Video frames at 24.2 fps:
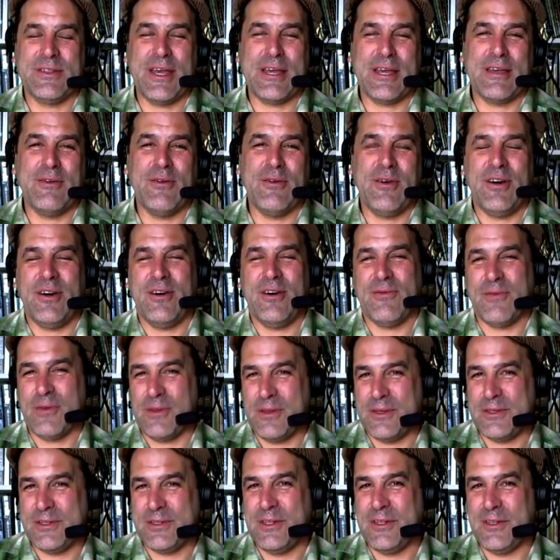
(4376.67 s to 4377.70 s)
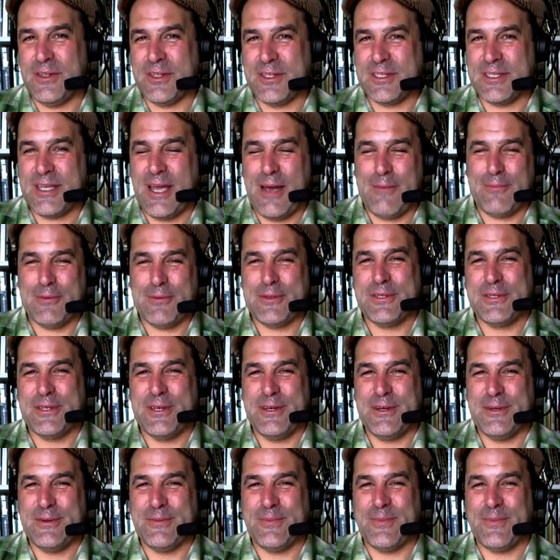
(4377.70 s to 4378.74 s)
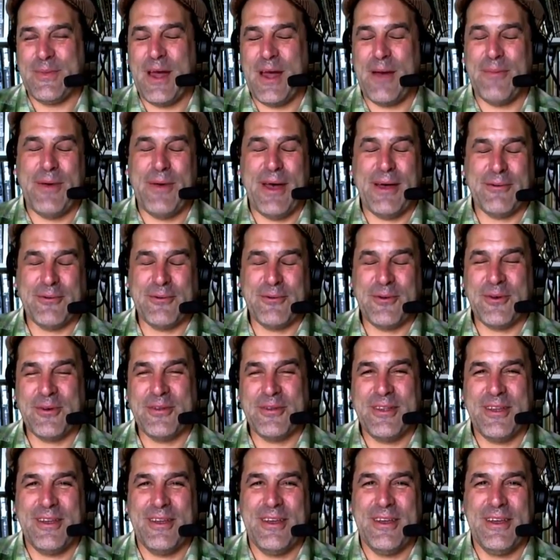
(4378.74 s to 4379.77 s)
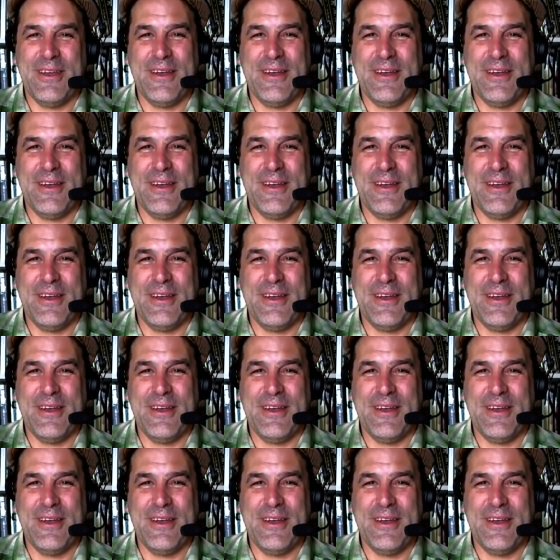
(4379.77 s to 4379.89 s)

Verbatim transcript: Thank you all for listening to this episode. I'm Patrick Norton.